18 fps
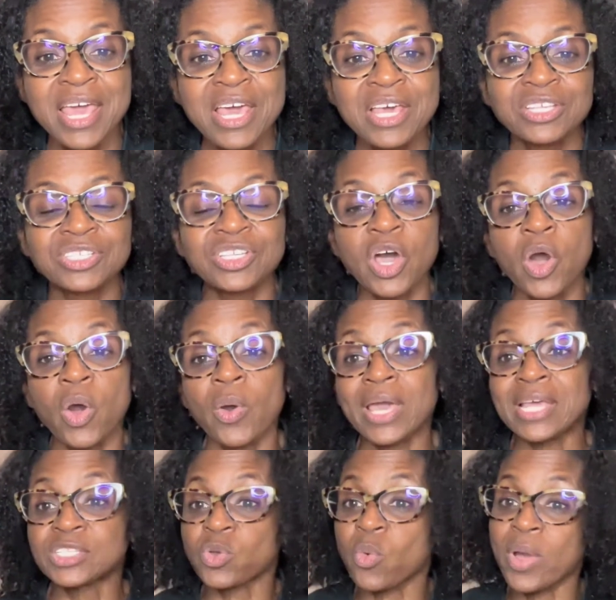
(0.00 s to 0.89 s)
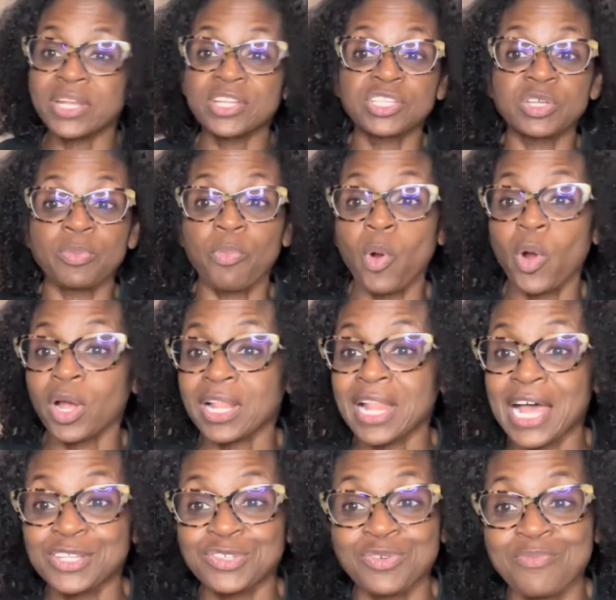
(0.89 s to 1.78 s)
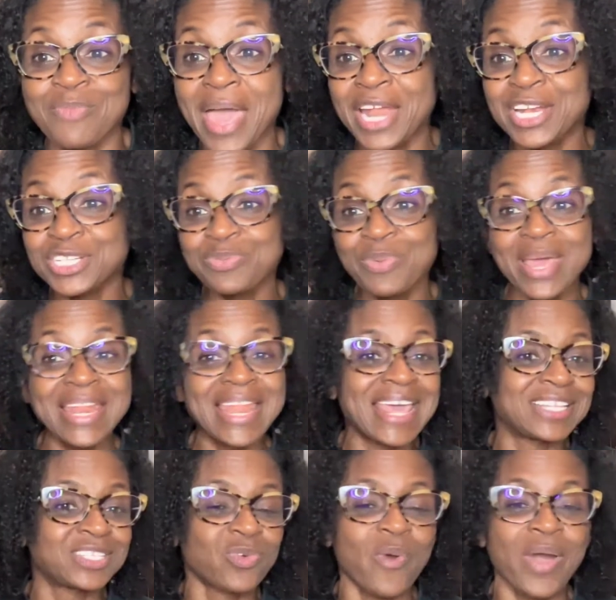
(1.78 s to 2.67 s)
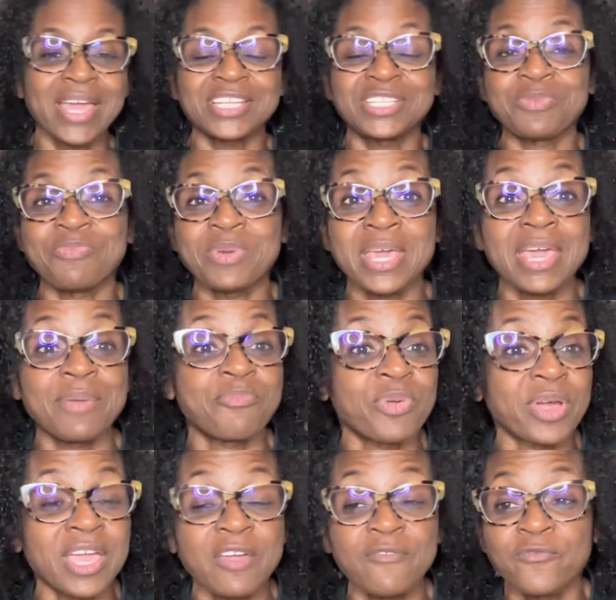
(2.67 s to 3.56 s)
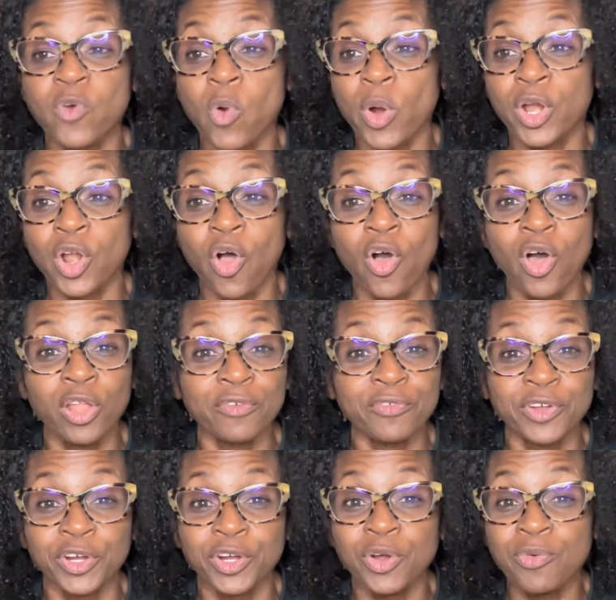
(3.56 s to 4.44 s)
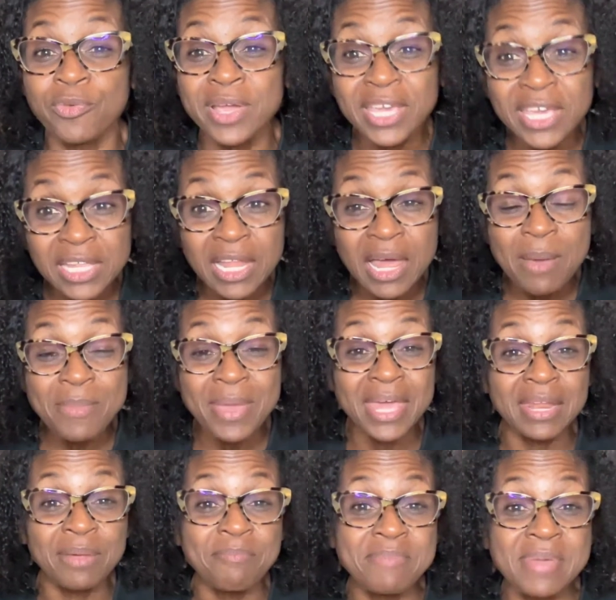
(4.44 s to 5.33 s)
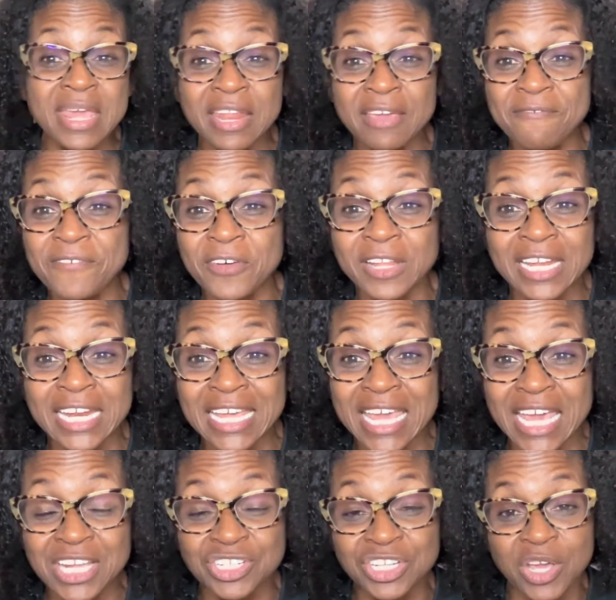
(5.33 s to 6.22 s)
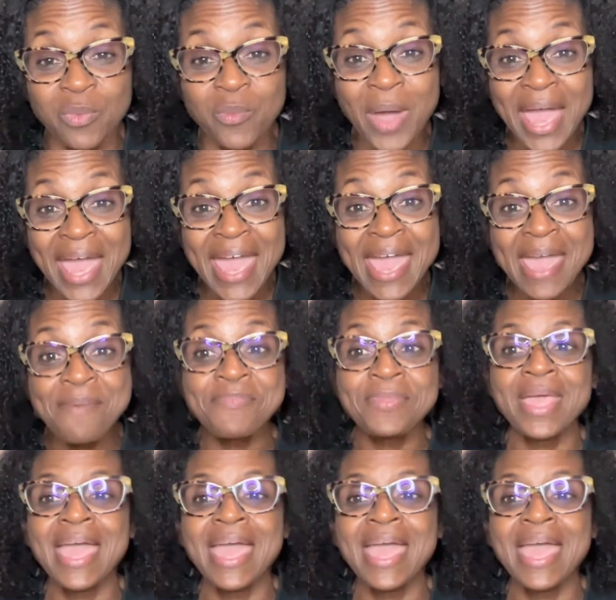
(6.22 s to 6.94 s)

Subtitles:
So it's going to support classroom management. It's going to be bringing forward all of your curriculum in a meaningful and engaging way.